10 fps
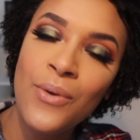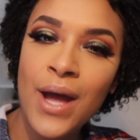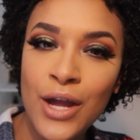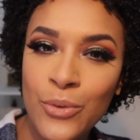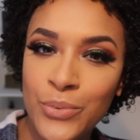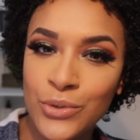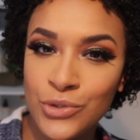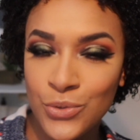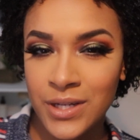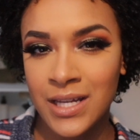I hope you
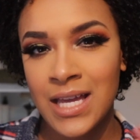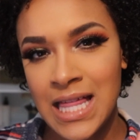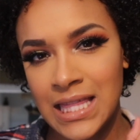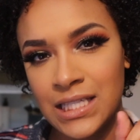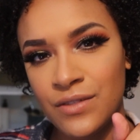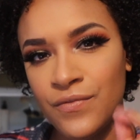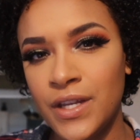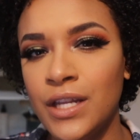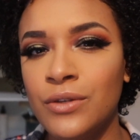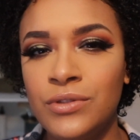enjoyed this video.